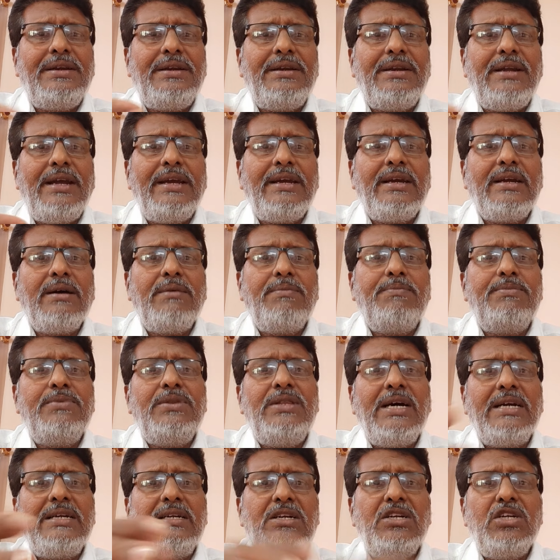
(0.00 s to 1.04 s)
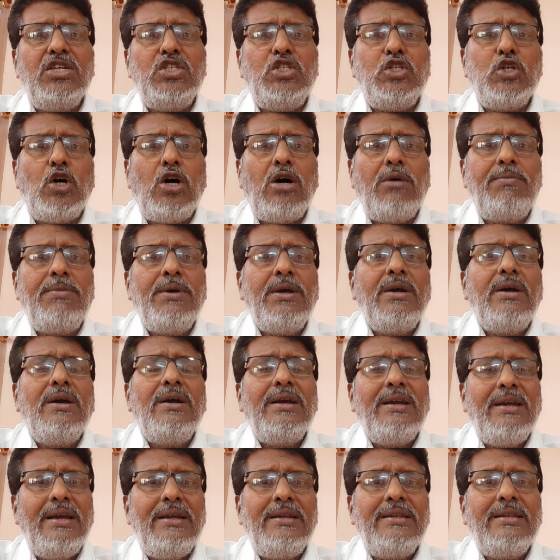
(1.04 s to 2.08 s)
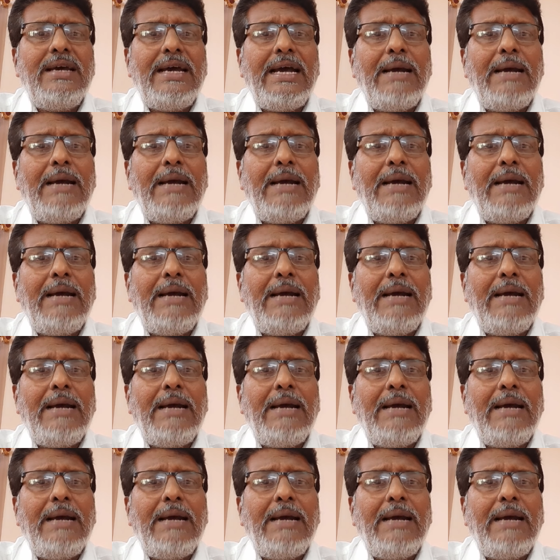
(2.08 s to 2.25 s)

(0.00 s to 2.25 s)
take up that job in the